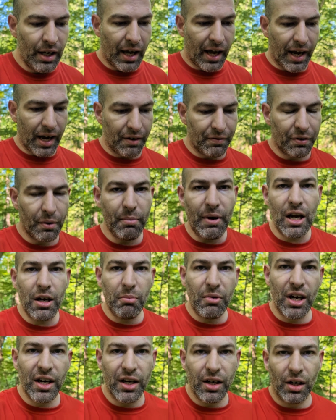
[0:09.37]
had for many,
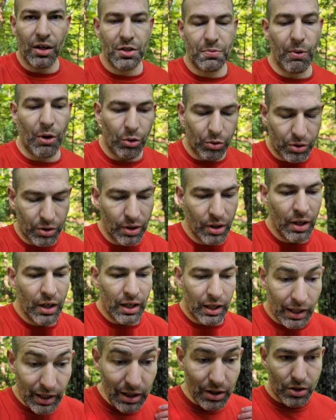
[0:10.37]
many years, both
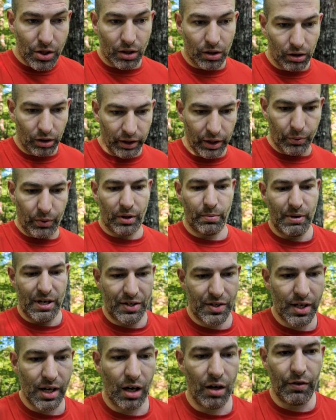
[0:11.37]
internally with
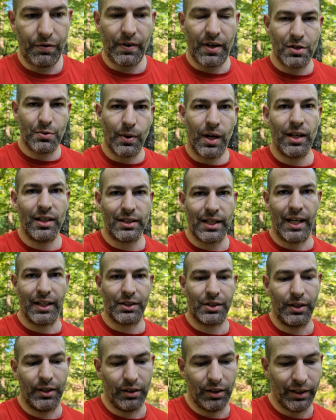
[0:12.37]
myself as well as
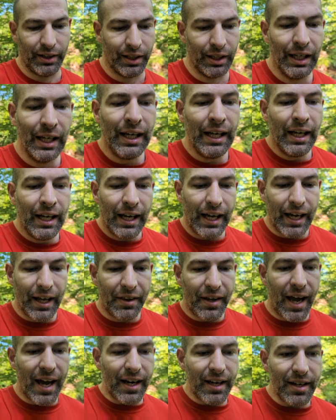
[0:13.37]
externally.
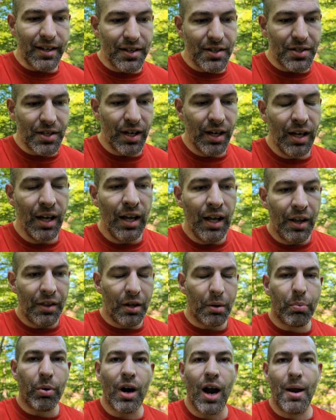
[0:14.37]
And that is
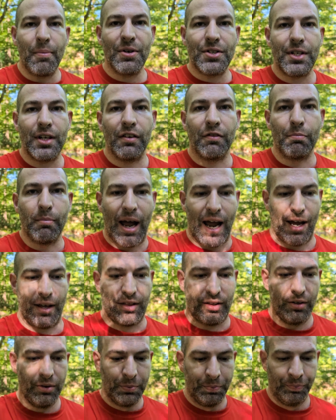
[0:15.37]
the primacy of
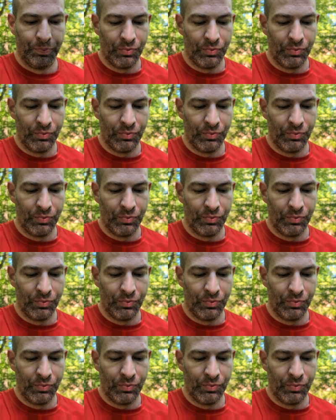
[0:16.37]
math.